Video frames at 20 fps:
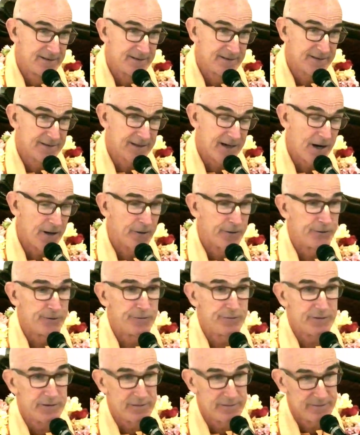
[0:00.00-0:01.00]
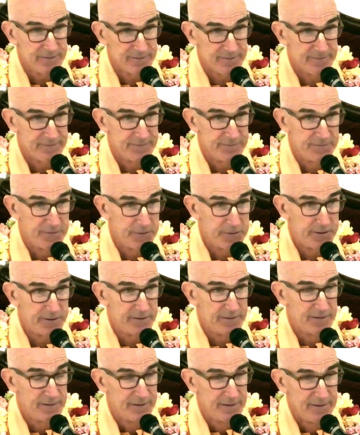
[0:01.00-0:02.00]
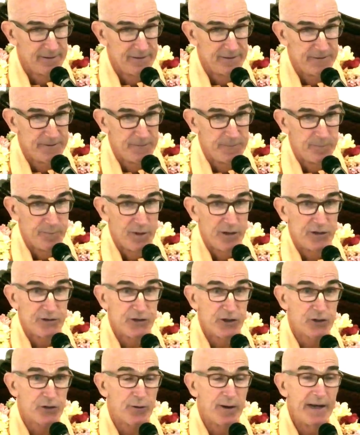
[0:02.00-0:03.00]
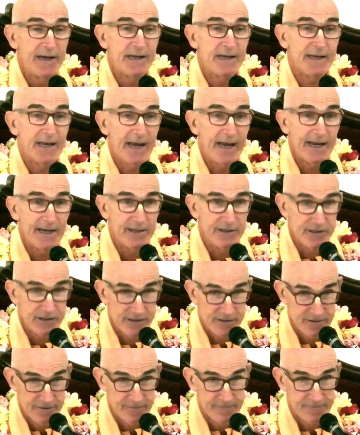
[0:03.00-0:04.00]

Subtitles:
Kali Yuga. Very degraded age.